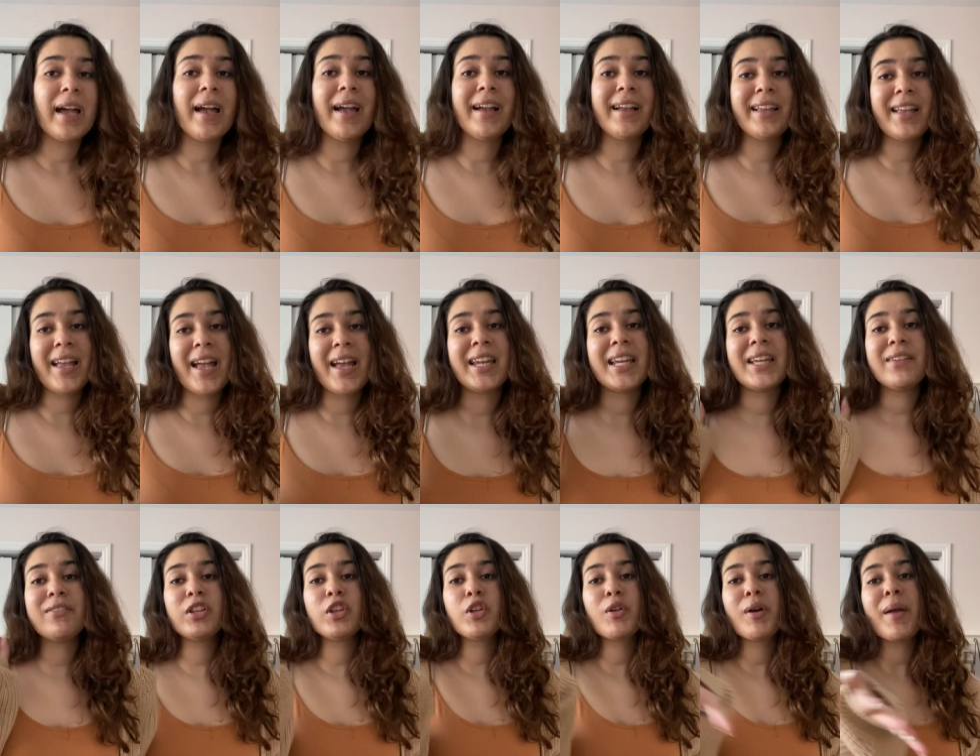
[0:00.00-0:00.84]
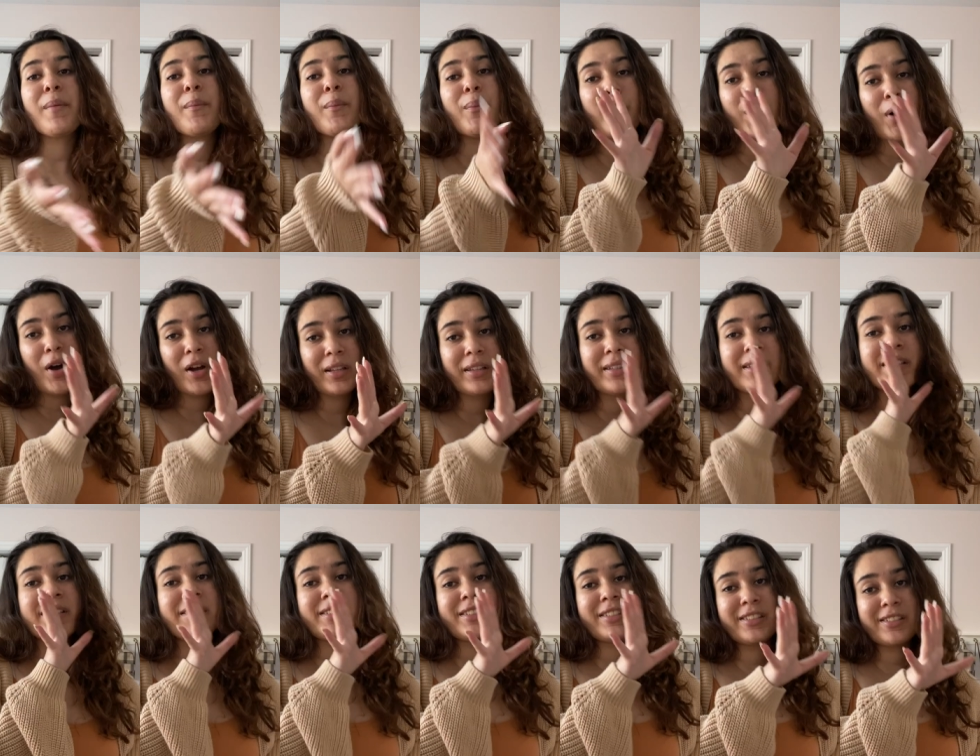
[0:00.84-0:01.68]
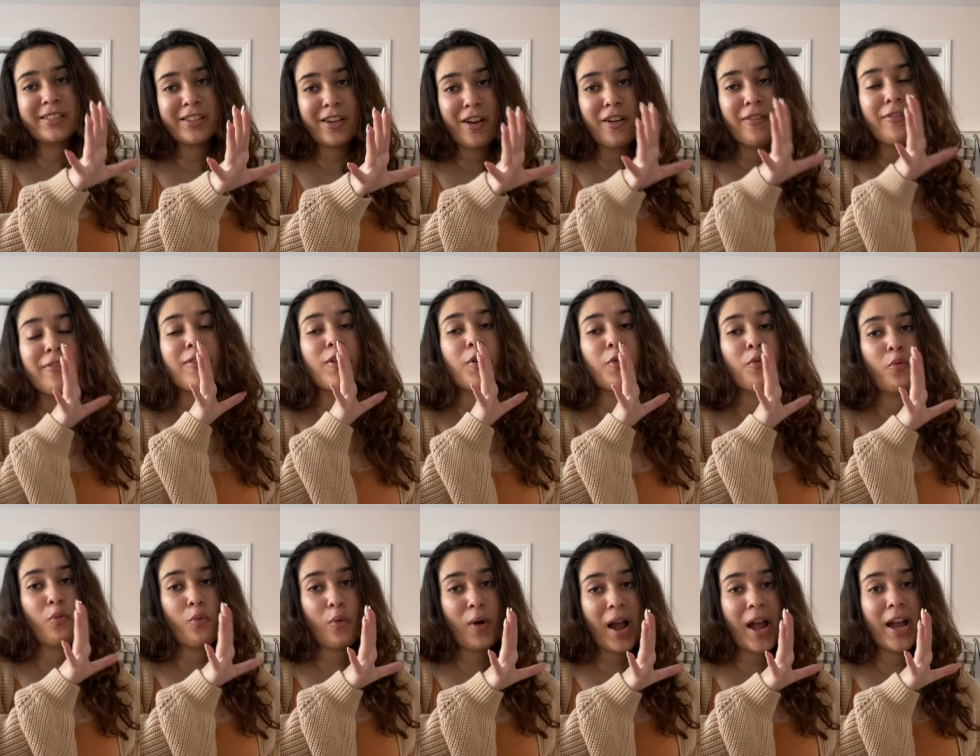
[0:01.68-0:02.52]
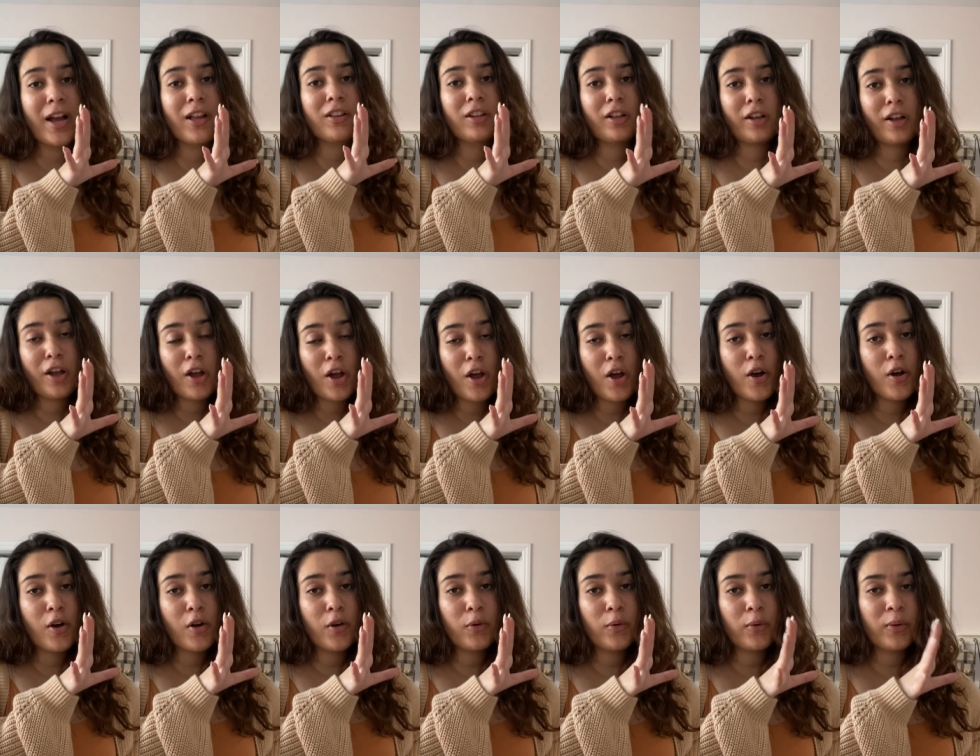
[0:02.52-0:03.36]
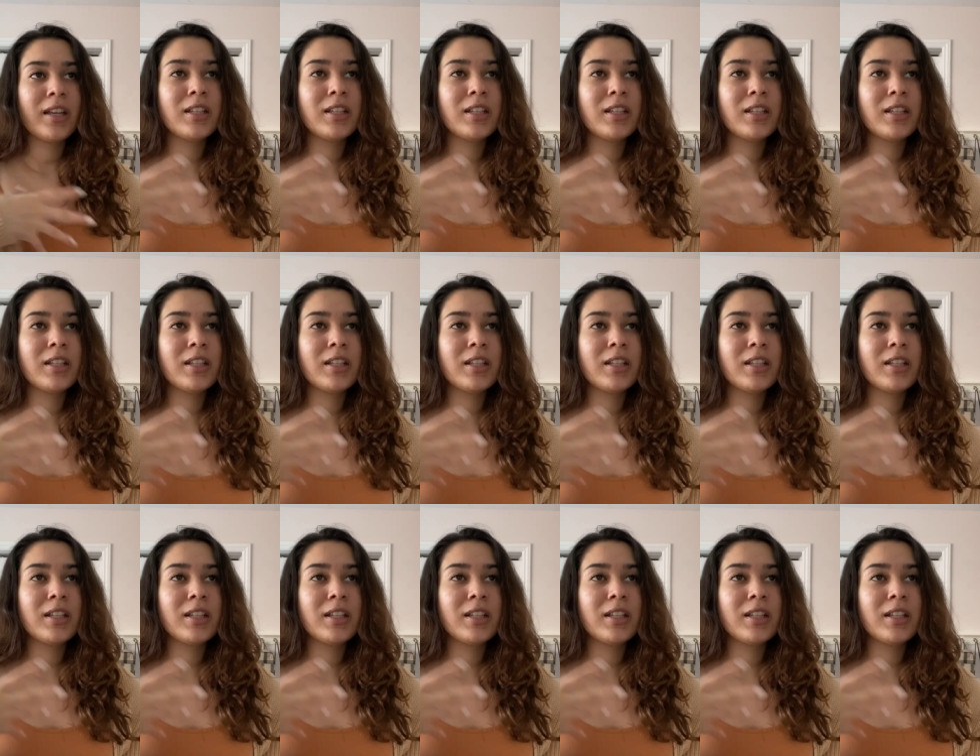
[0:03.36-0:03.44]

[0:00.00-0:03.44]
Again, even though I bought this stuff a while ago,